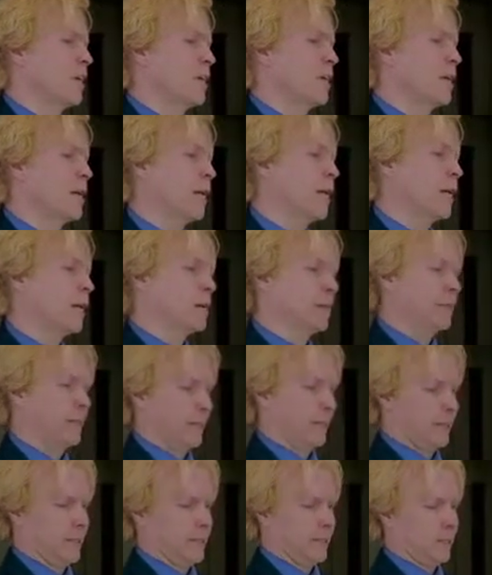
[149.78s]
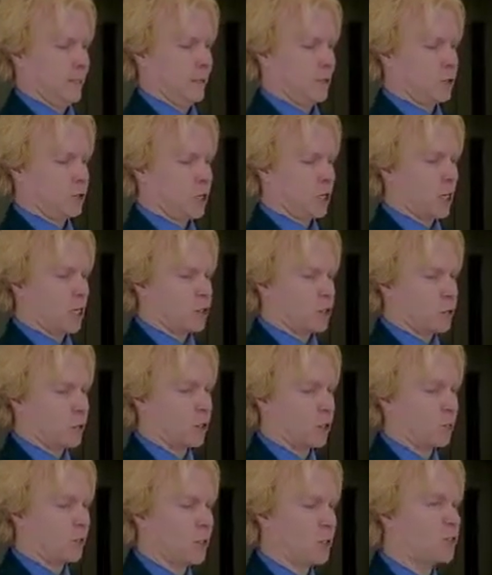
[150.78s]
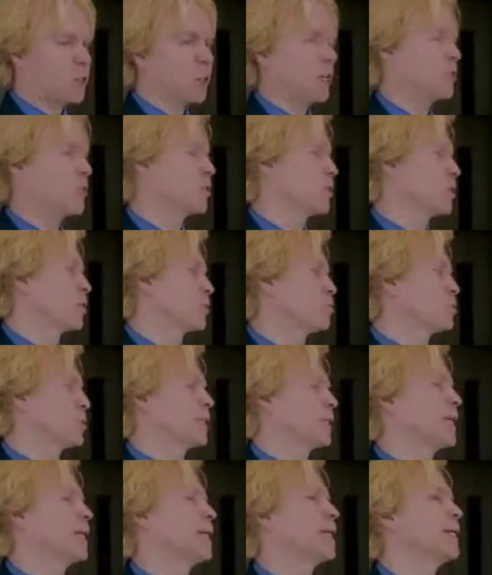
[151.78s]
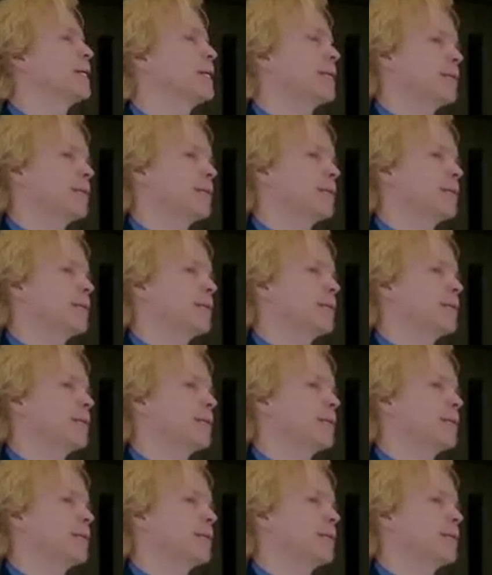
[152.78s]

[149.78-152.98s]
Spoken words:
Yeah, tell the judge we're going to be changing our plea.